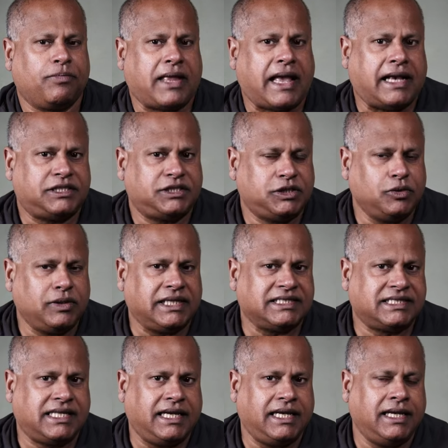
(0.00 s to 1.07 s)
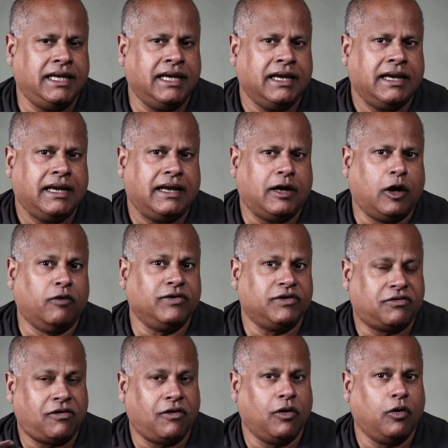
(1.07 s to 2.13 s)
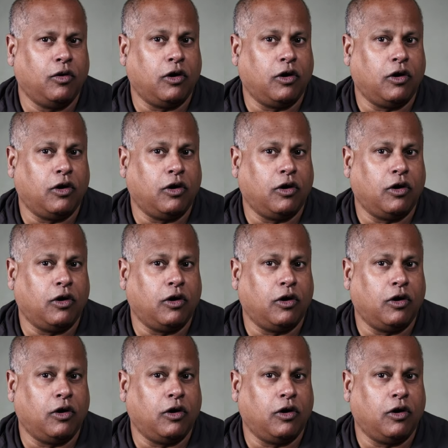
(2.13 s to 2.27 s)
as soon as the overthrow